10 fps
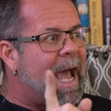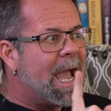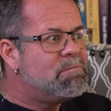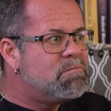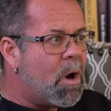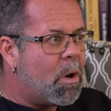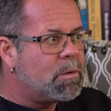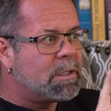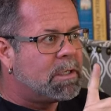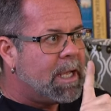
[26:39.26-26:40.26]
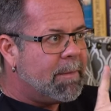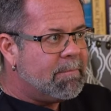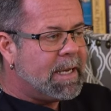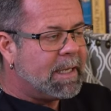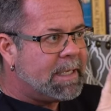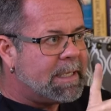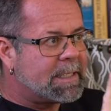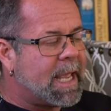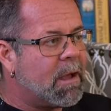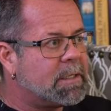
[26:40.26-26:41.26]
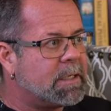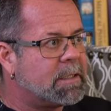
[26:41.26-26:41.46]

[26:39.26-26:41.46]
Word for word: I won't immediately discount